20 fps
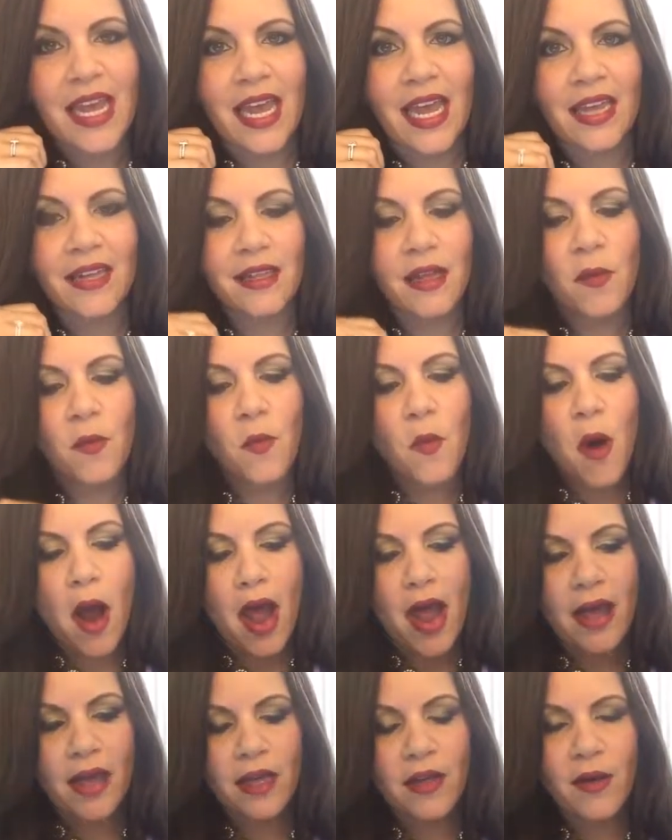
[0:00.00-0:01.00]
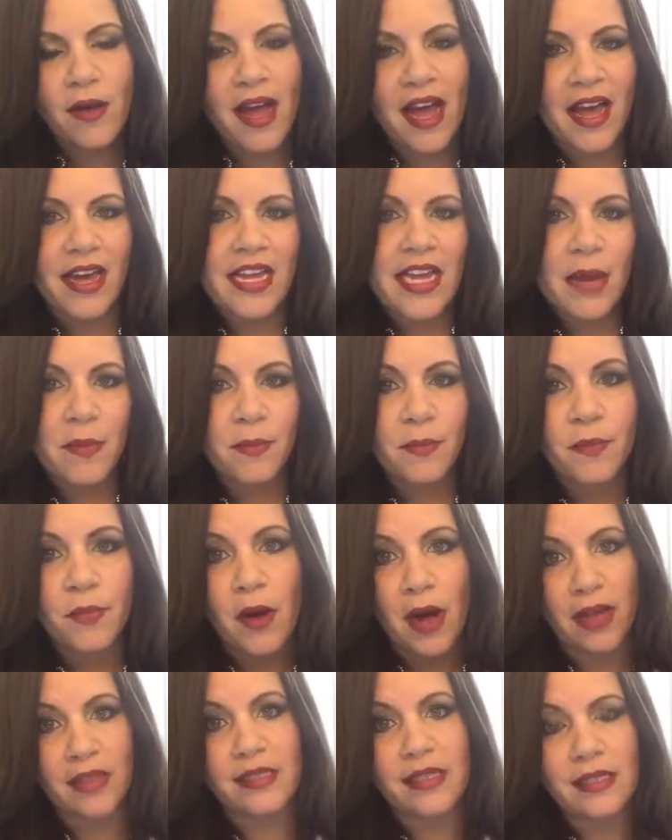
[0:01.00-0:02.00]
And while I am
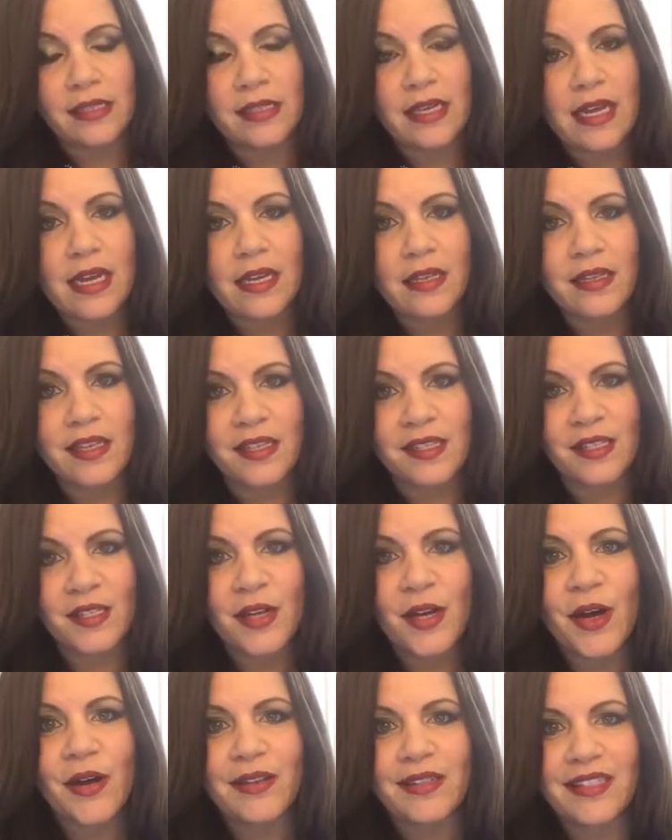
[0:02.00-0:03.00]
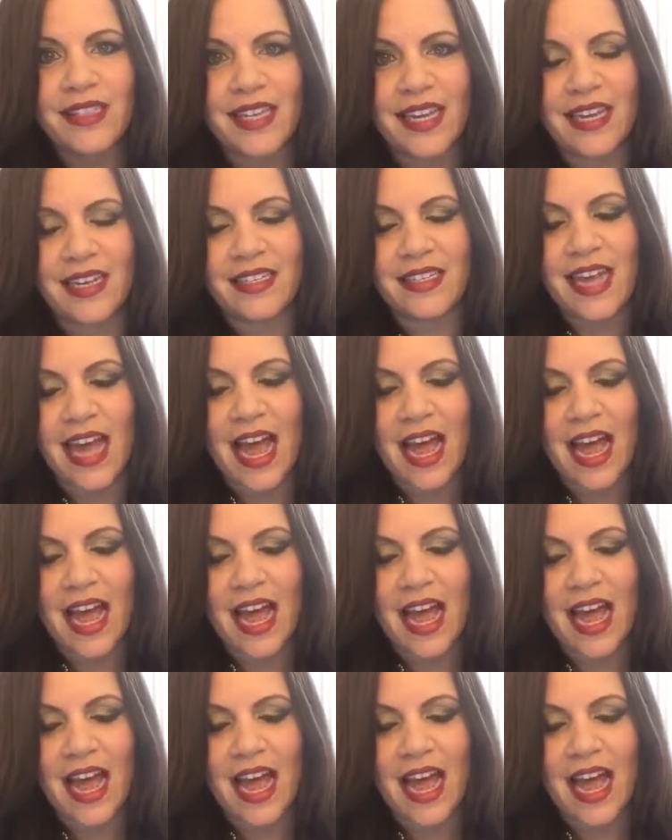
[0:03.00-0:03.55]
processing this content,